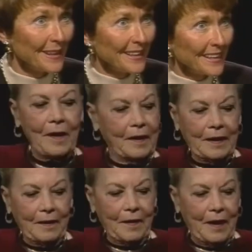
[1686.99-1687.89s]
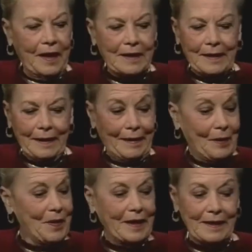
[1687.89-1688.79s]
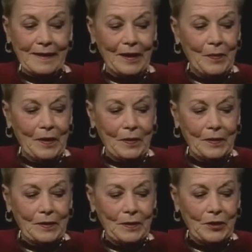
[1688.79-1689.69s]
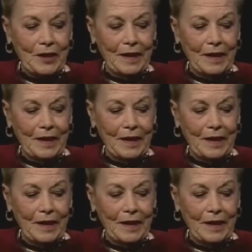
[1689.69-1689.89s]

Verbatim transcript: Well, it's coming, Valerie. It's coming. It's coming. Also, she